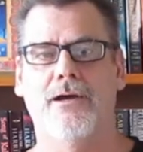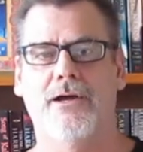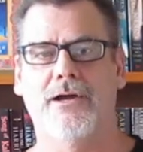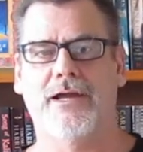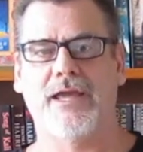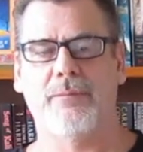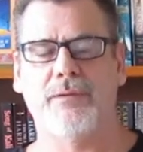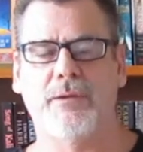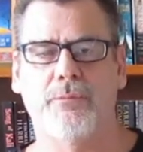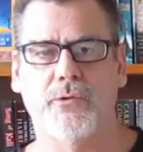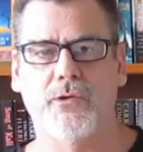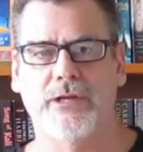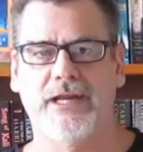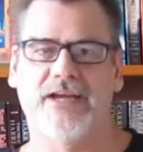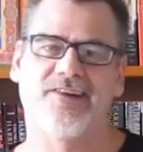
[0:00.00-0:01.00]
Okay,
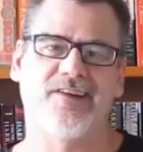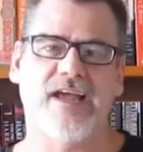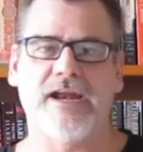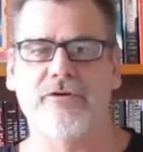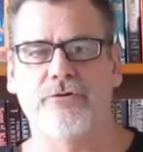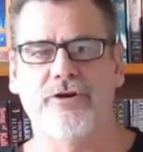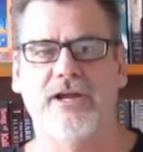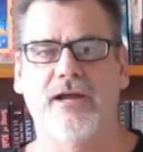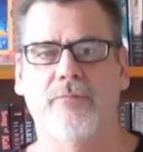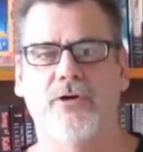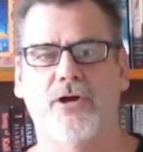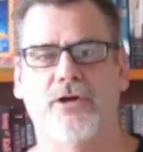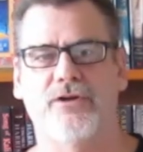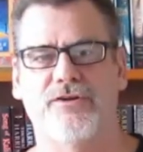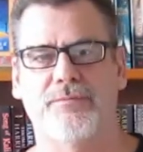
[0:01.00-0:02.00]
people, the next category I'm
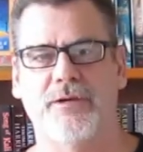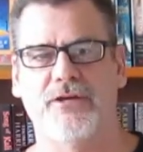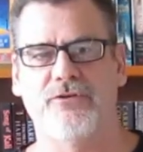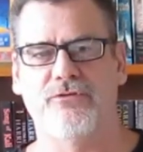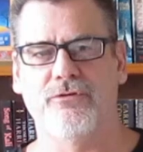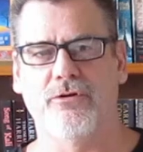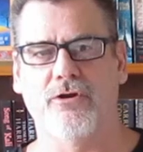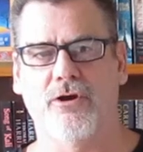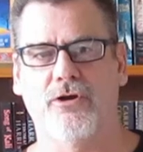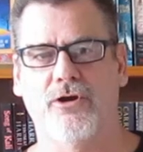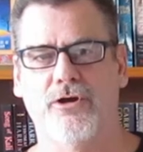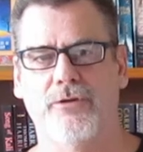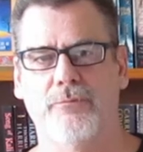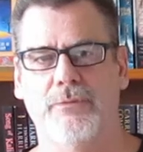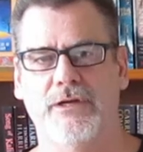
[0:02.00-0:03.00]
not going to spend too long
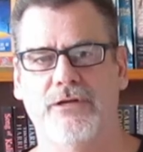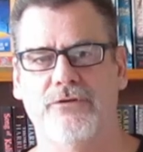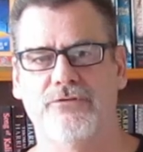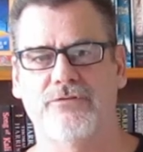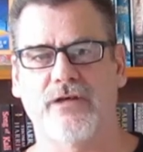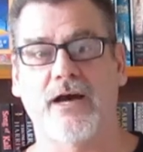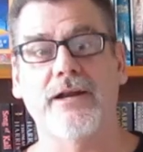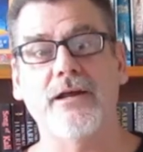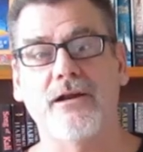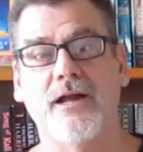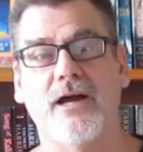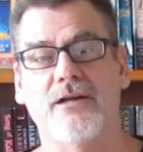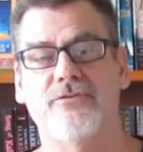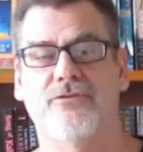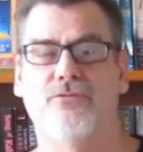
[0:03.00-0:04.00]
on, because I don't
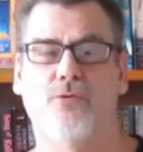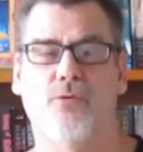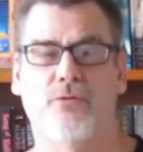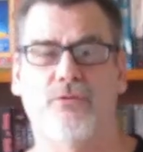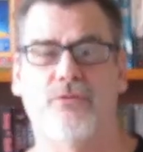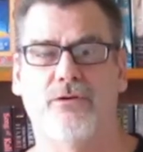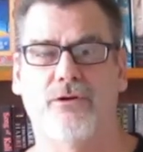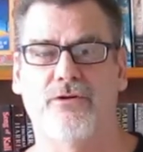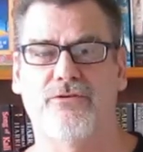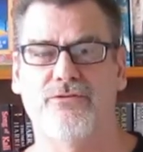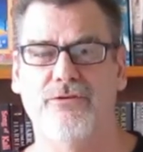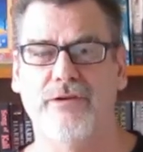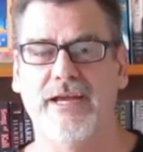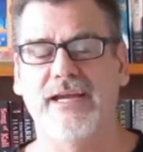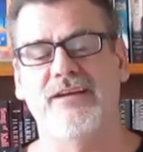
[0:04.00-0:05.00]
like to talk
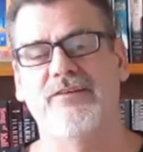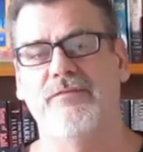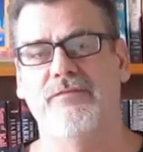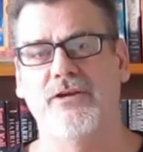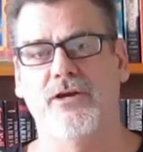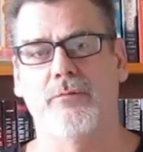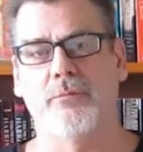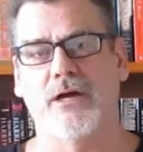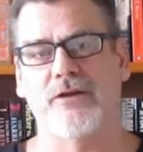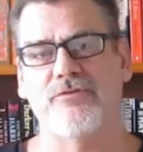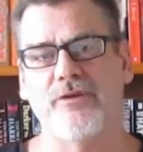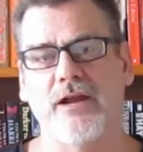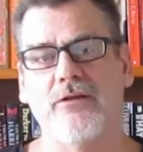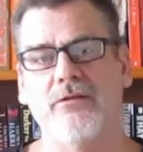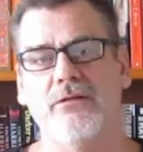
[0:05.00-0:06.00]
too negatively on my
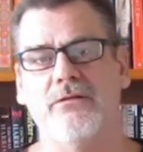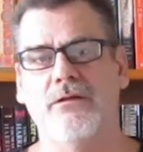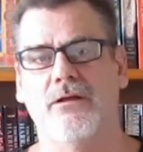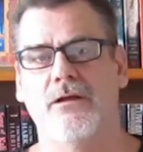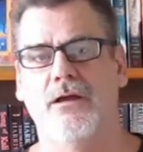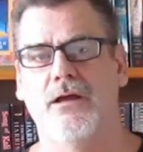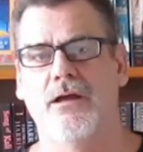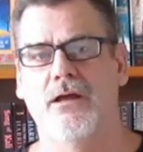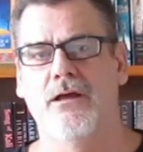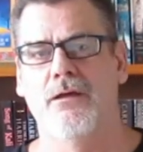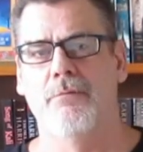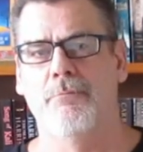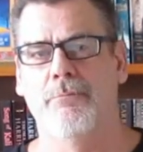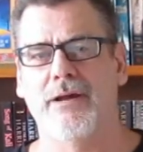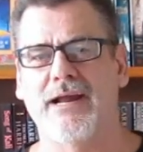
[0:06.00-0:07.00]
channel,
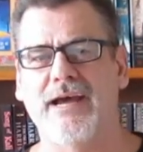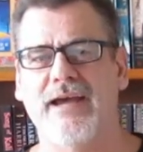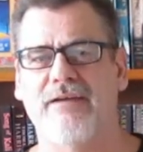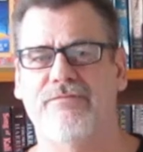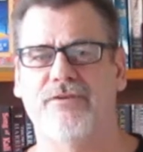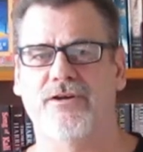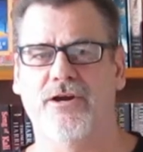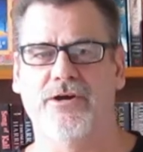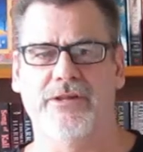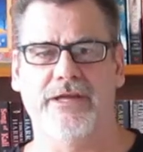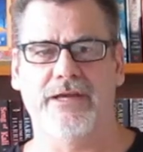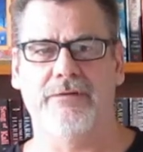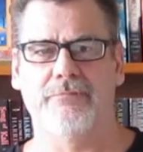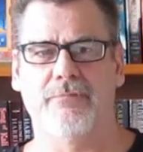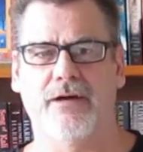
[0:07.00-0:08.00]
but I have to go
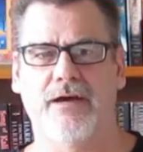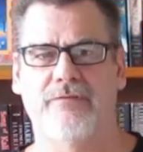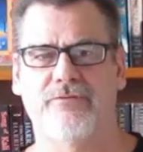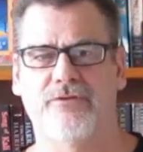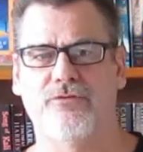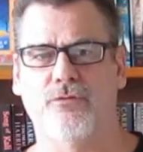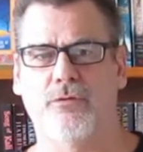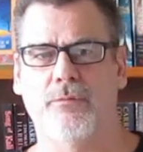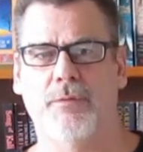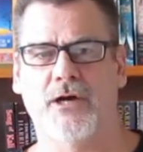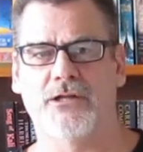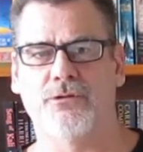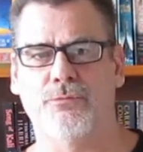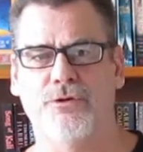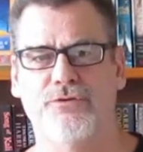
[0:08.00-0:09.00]
there. I have to talk
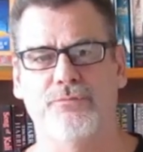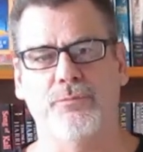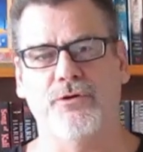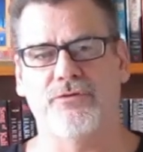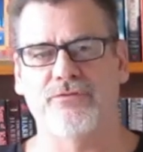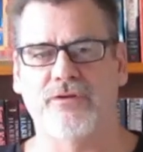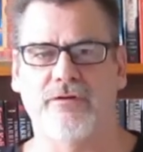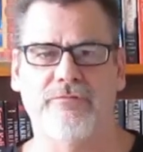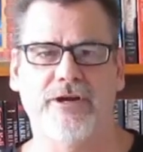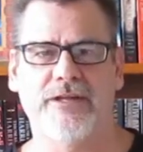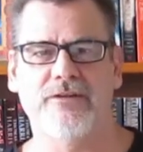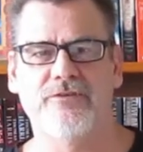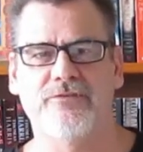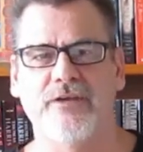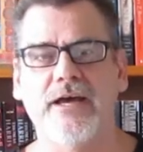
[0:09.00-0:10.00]
about the worst books that I've
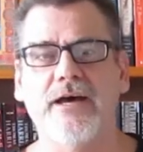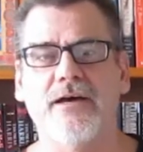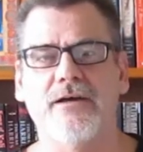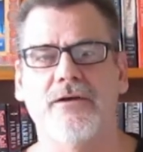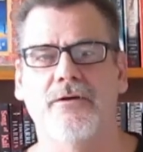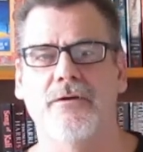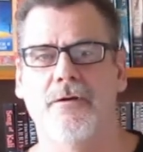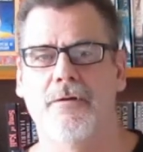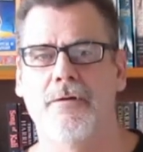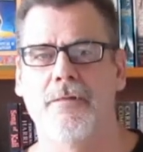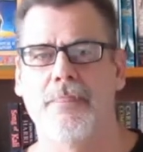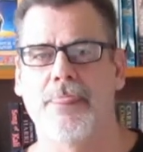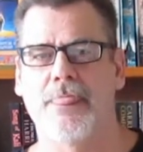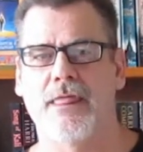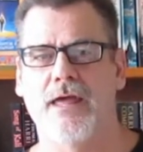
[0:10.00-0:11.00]
read this year.
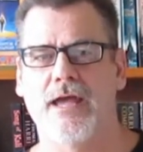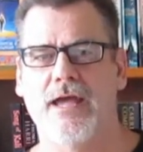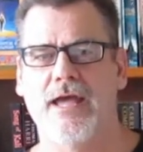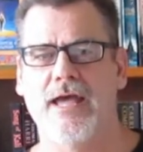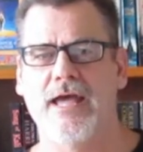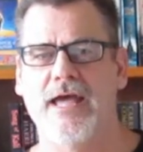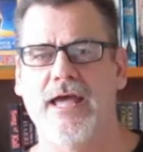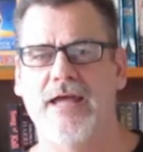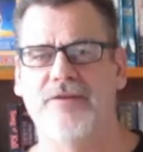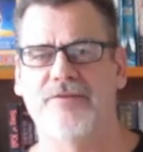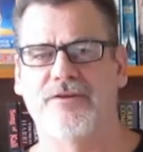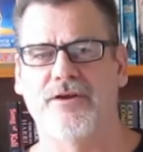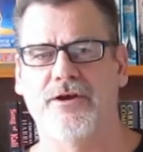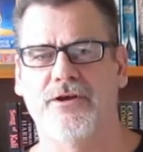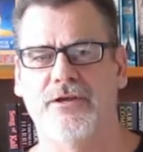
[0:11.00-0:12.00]
And
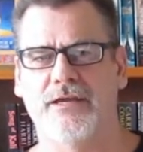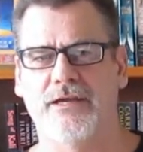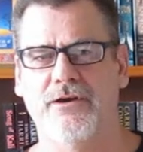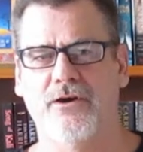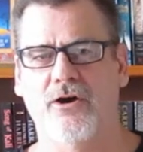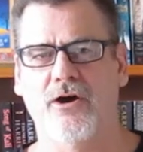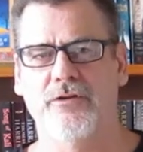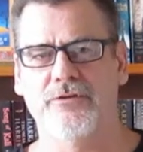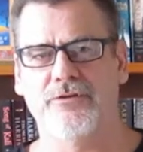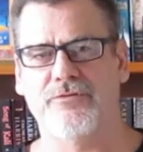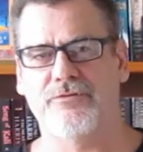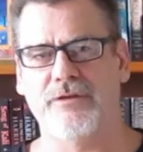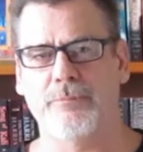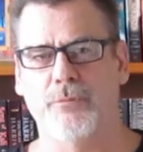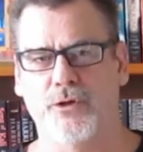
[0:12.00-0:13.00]
so here are the
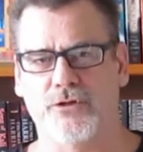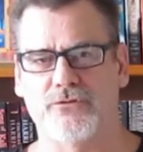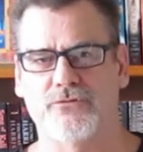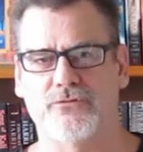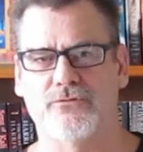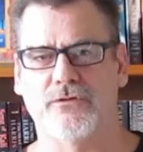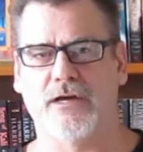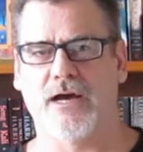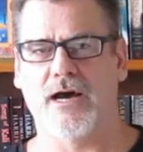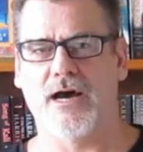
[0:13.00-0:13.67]
three books.